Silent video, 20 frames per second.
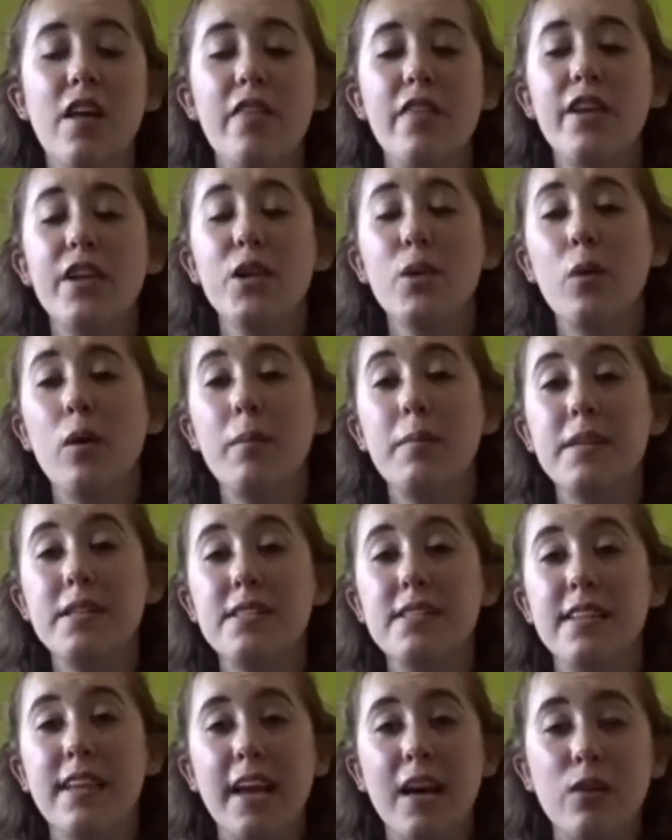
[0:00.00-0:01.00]
then you are
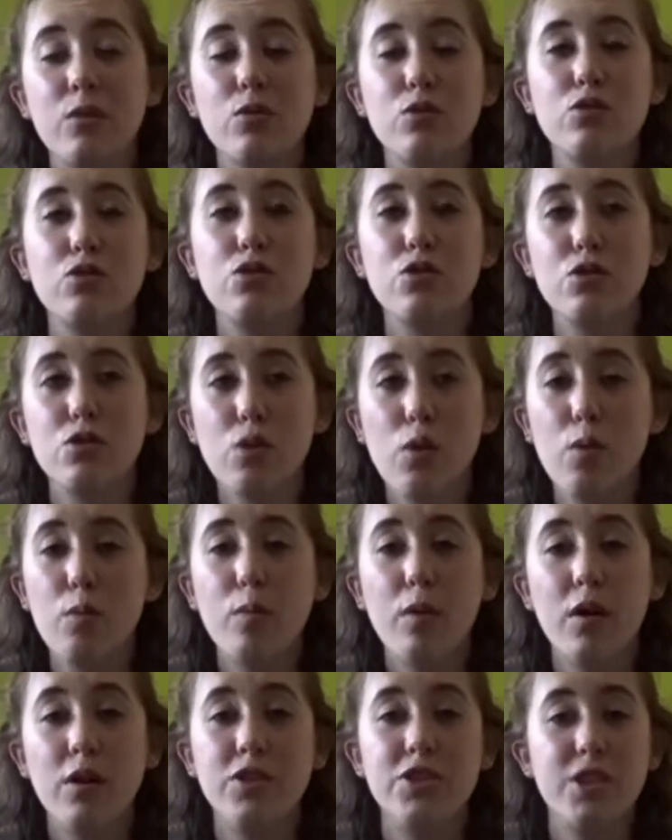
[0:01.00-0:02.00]
missing out on so
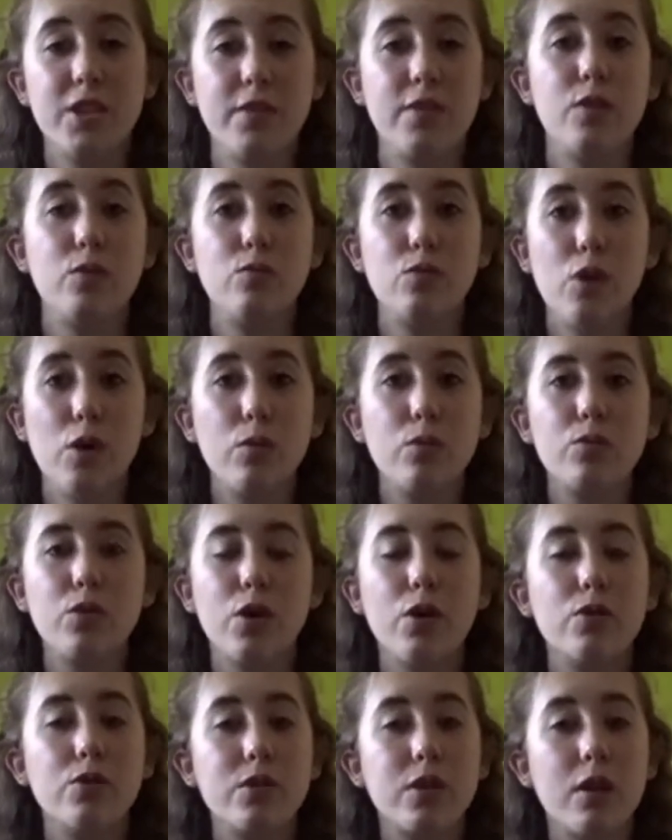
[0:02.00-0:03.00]
much if you don't
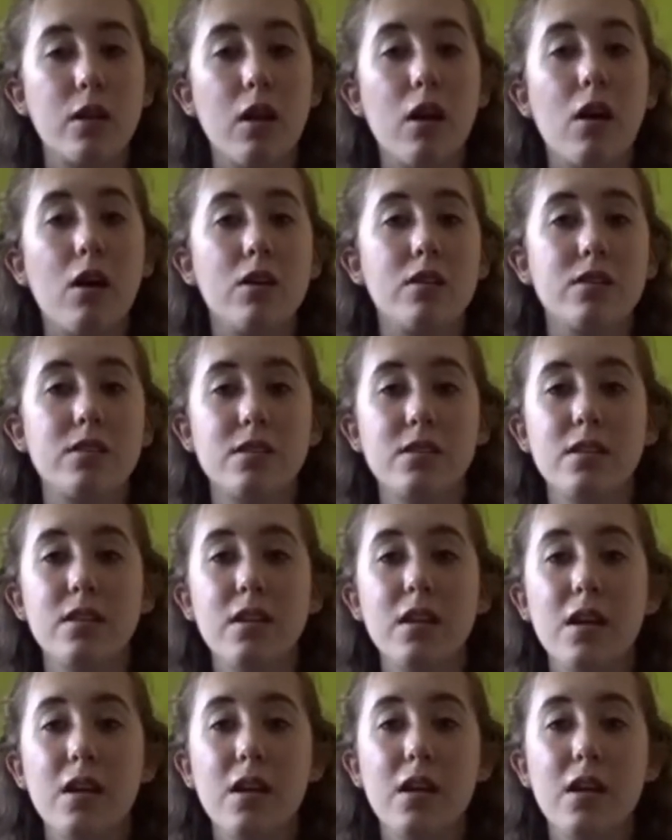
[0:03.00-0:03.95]
go to class.